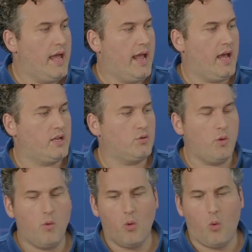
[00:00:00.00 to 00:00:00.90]
and so we
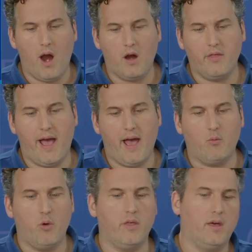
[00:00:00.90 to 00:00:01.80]
want to wire that
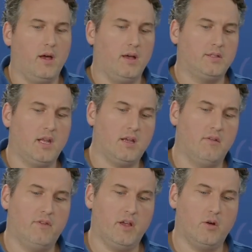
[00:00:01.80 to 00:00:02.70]
with a set of
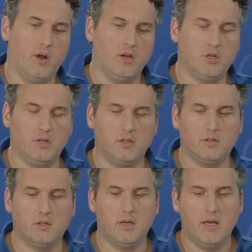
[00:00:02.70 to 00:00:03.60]
configurations.